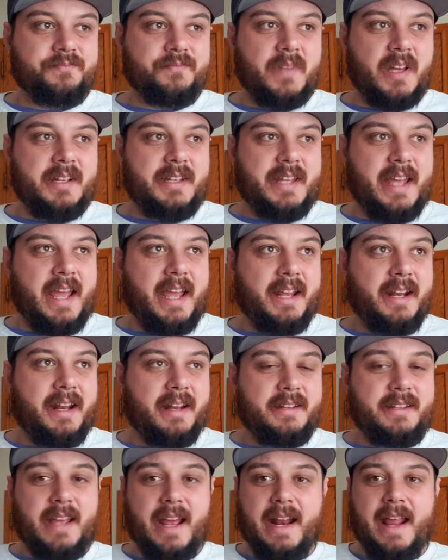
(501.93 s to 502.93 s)
a 10
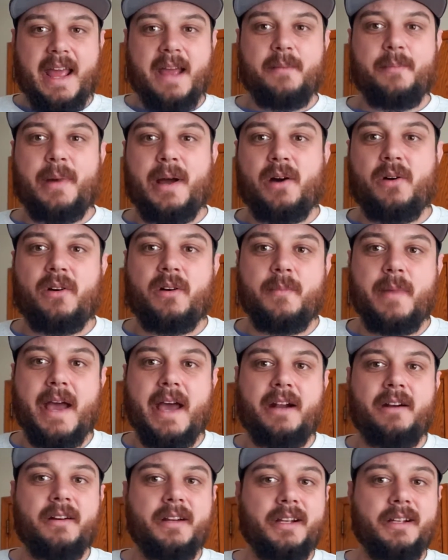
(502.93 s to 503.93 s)
amp hour
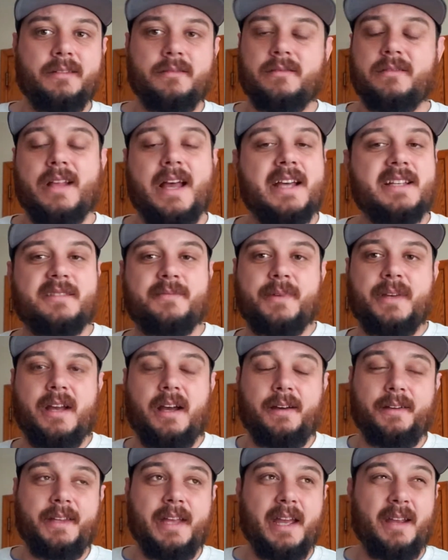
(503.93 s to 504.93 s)
battery. Lasts me
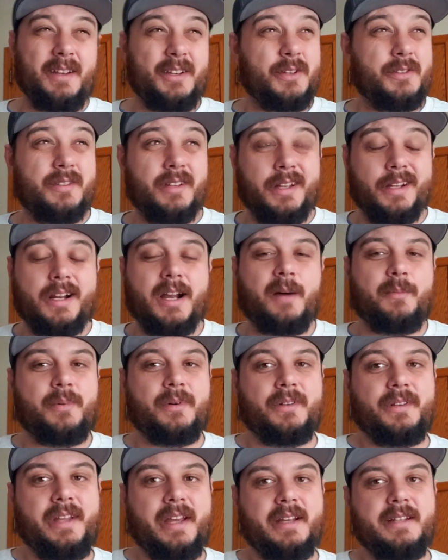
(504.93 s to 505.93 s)
all day, usually a
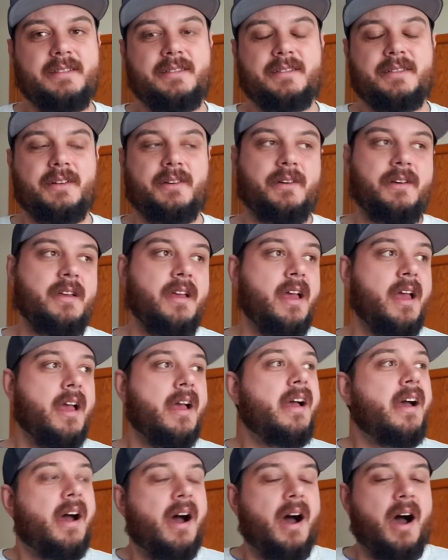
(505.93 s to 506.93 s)
couple of days. So,
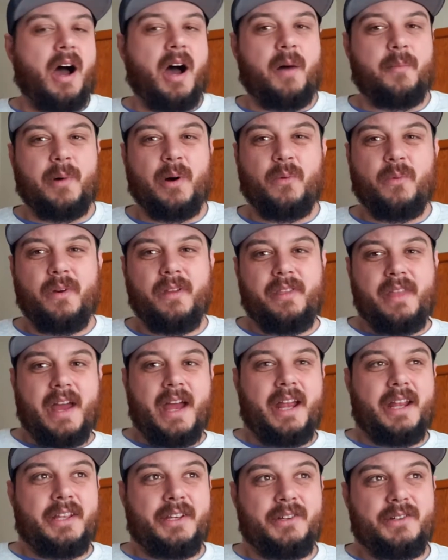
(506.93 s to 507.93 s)
but with
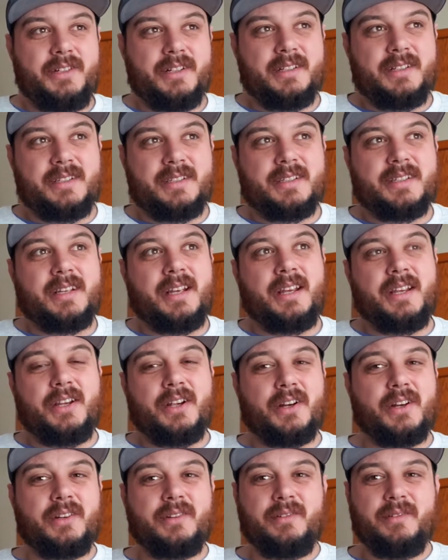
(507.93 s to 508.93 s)
that,
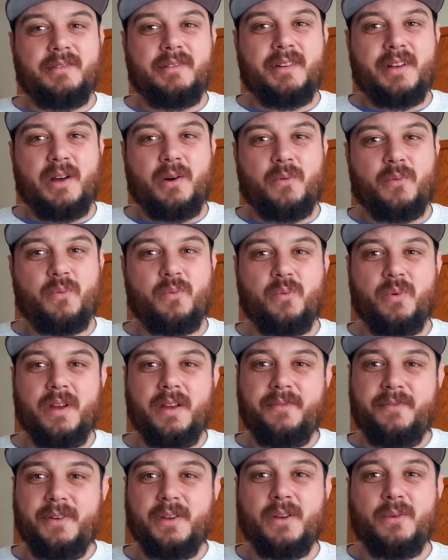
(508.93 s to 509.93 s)

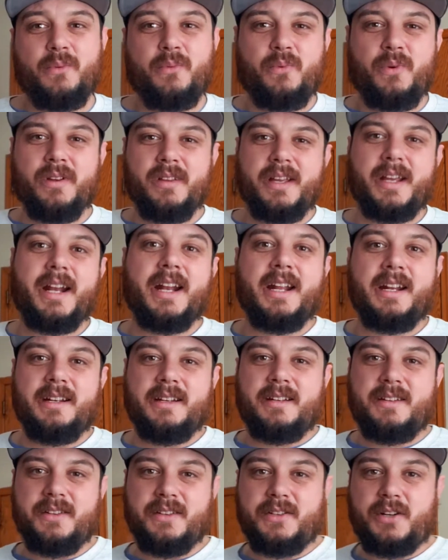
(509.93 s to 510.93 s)
if you really get
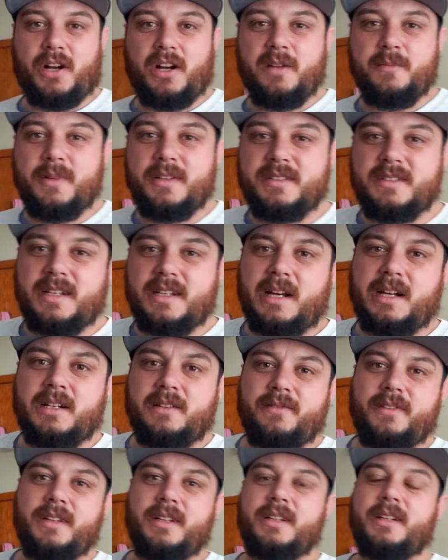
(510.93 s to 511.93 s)
into the tournament side
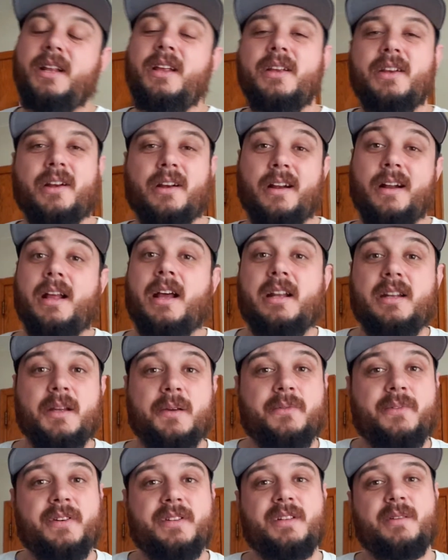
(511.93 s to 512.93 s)
of it, you're going to end up
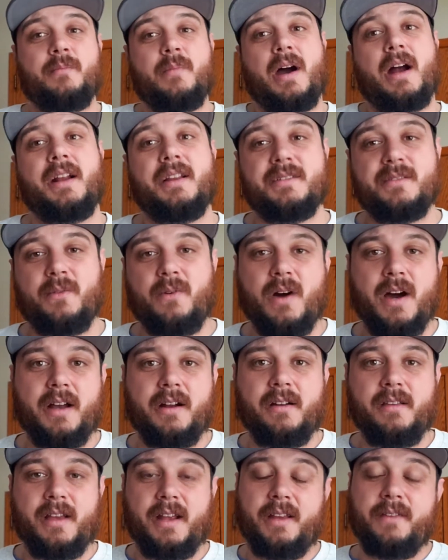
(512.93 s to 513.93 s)
fishing bodies of
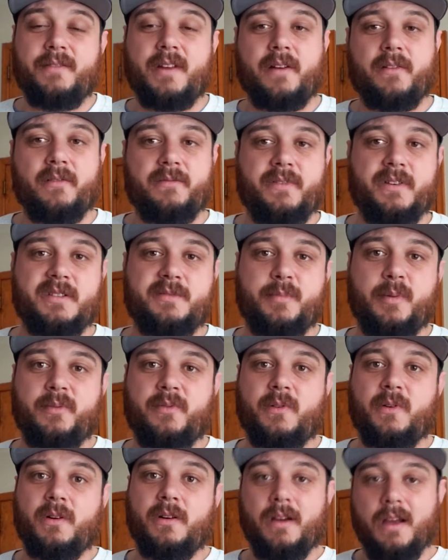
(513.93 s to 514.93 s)
water that you've never fished
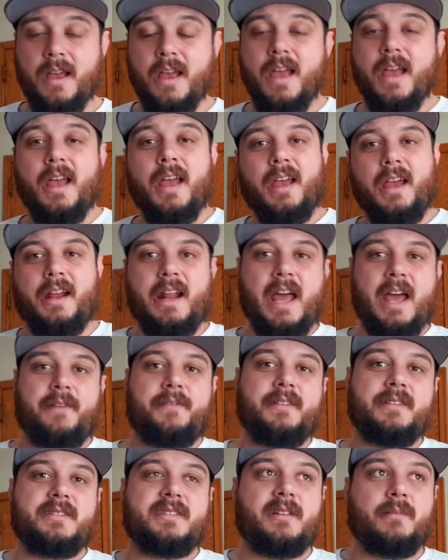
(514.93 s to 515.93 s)
before, and
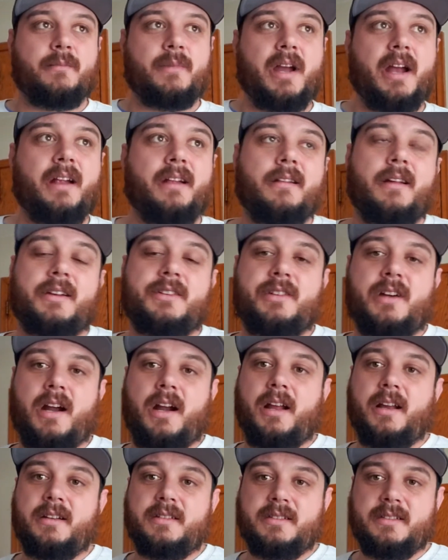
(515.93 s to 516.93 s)
having some kind of
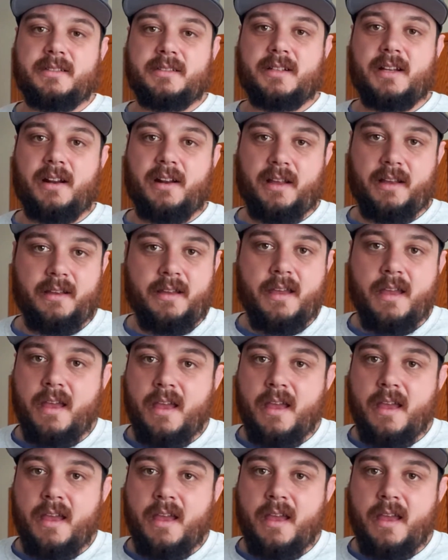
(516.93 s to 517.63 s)
electronics is going to